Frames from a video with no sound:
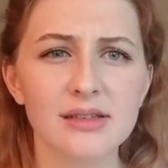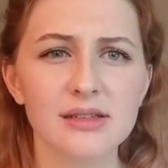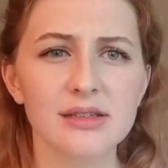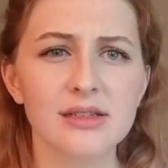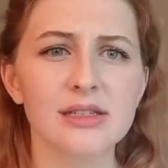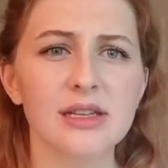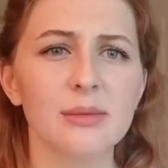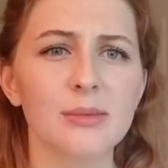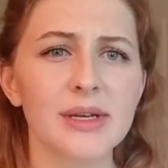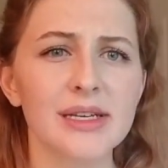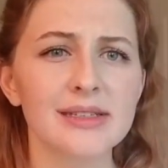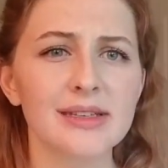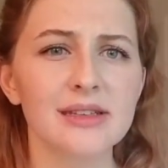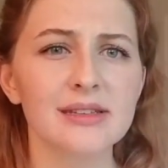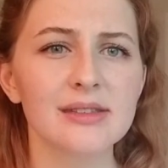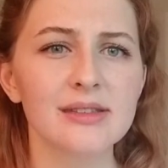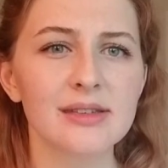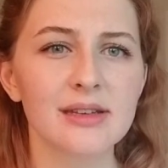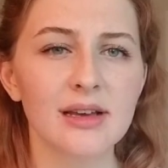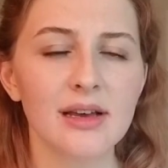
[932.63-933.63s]
Does that make
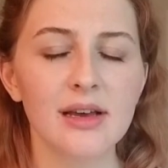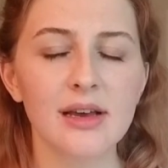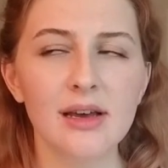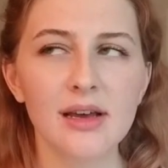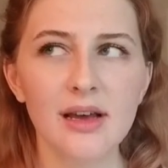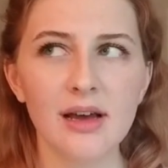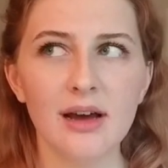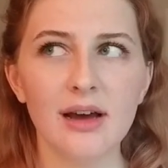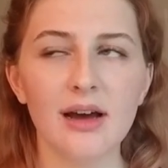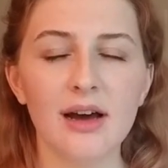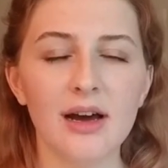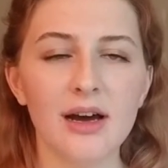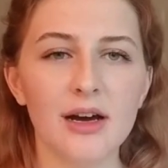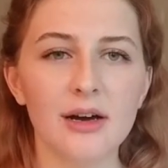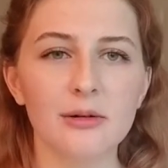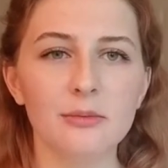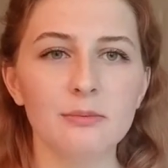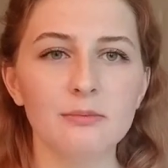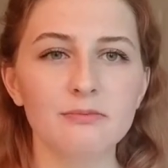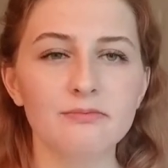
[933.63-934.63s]
sense?
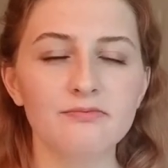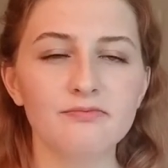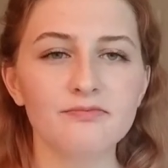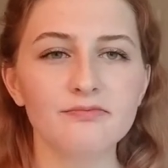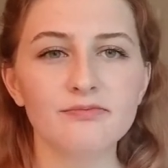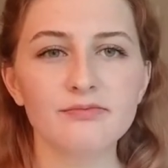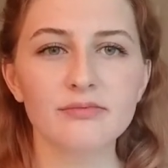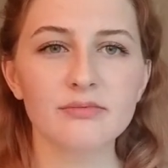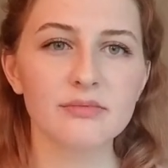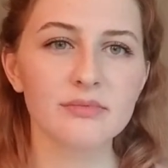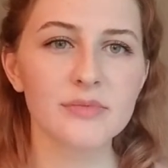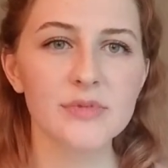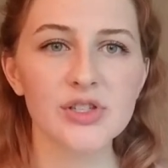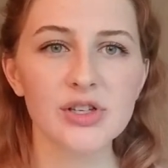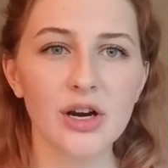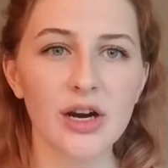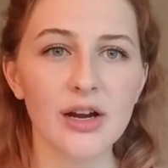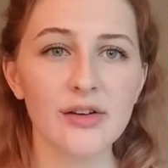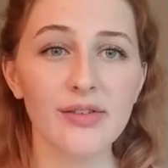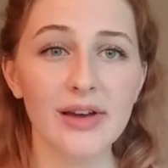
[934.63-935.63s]

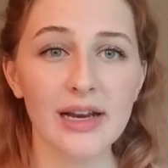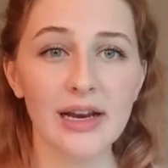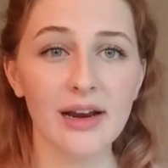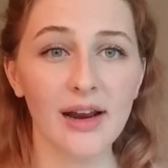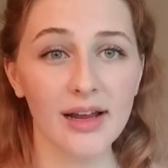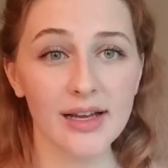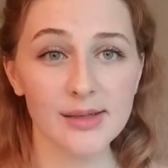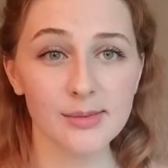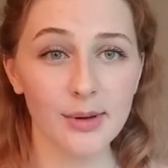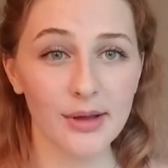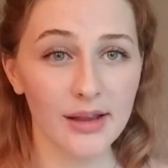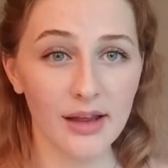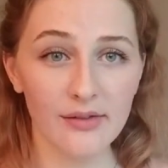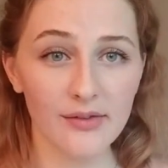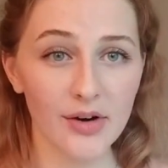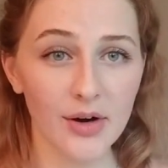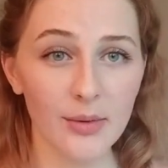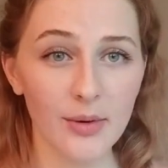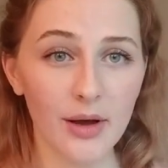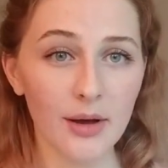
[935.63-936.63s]
Sorry if I didn't explain that
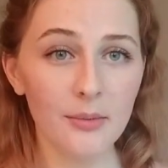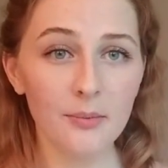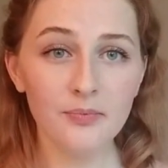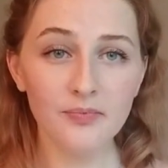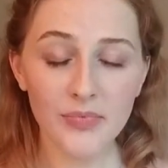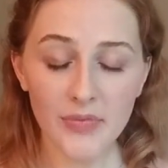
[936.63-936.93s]
very well.